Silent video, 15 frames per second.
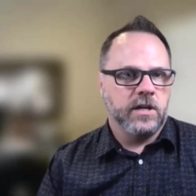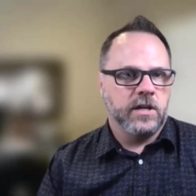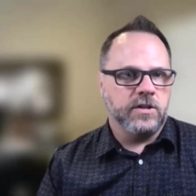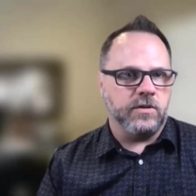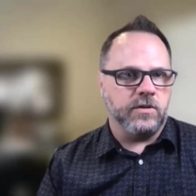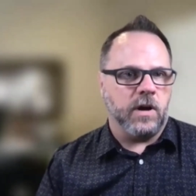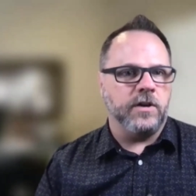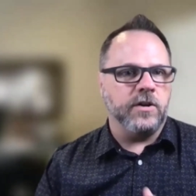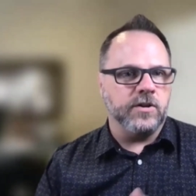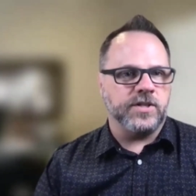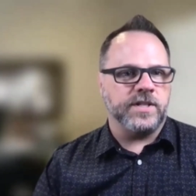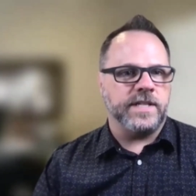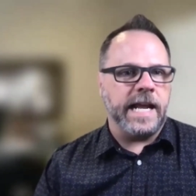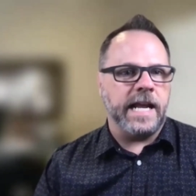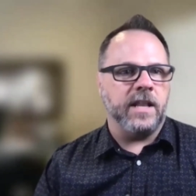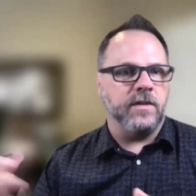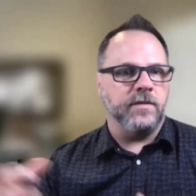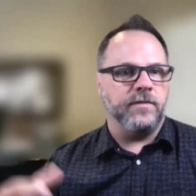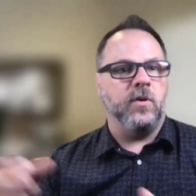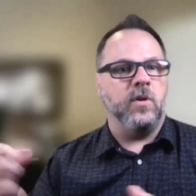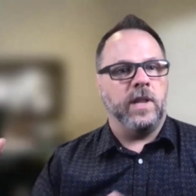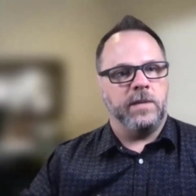to understand the
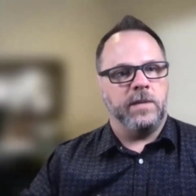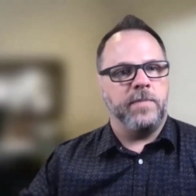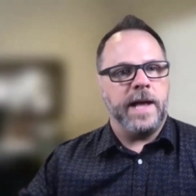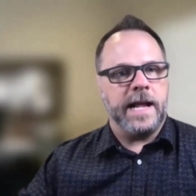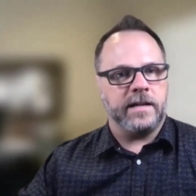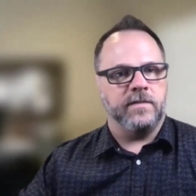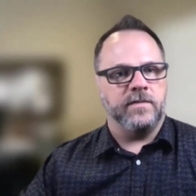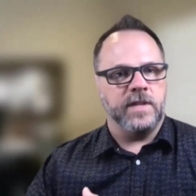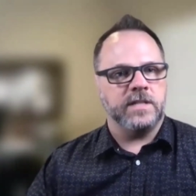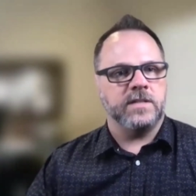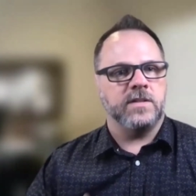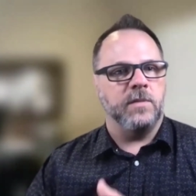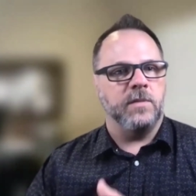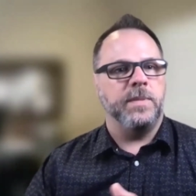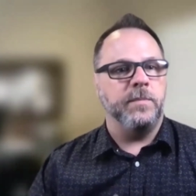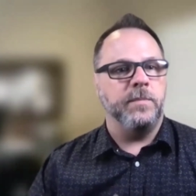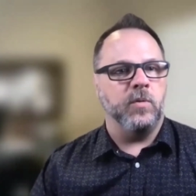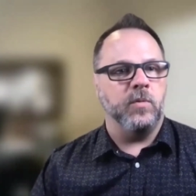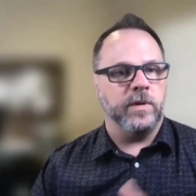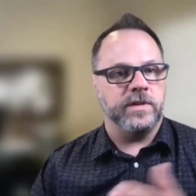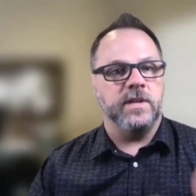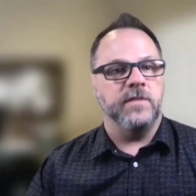full impact of this on
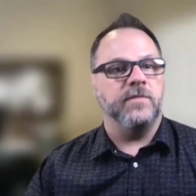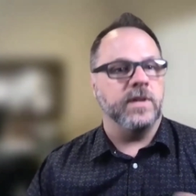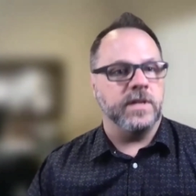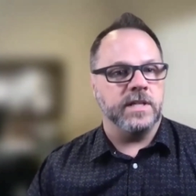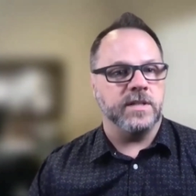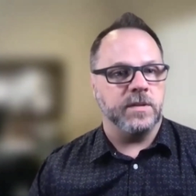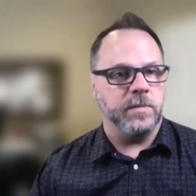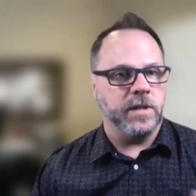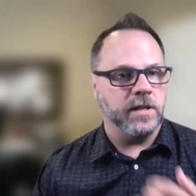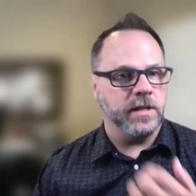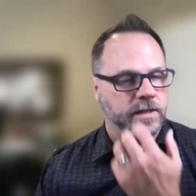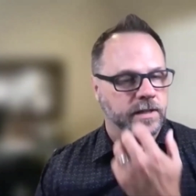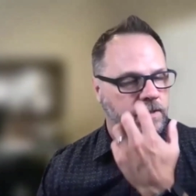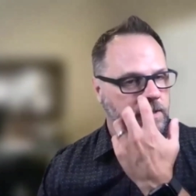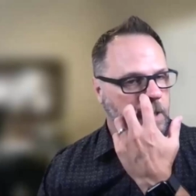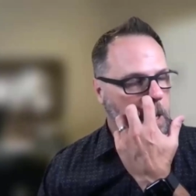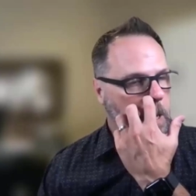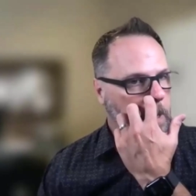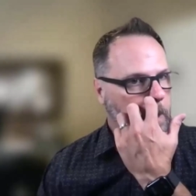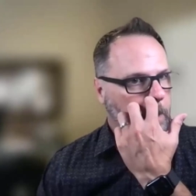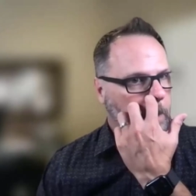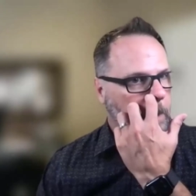people with different disabilities.
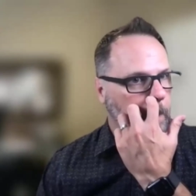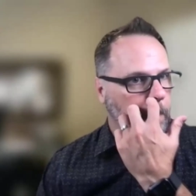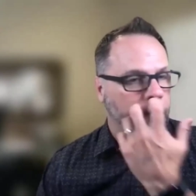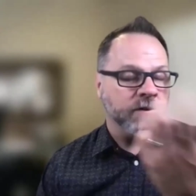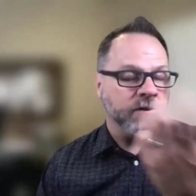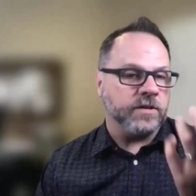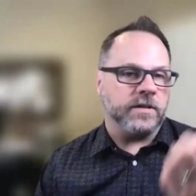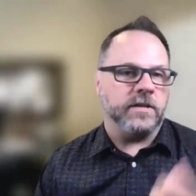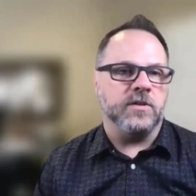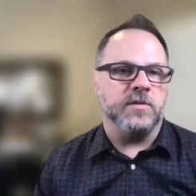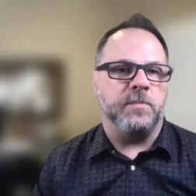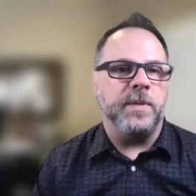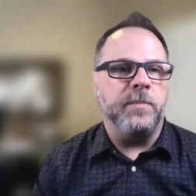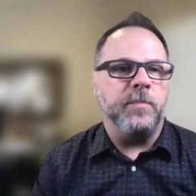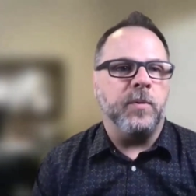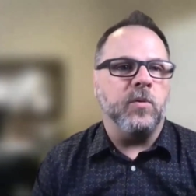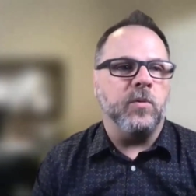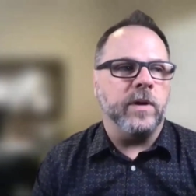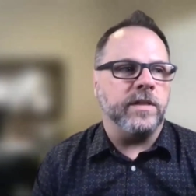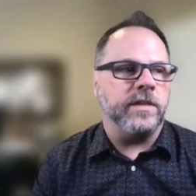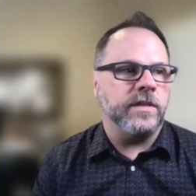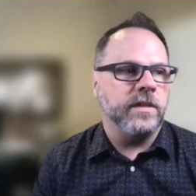There's people
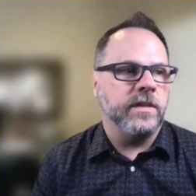with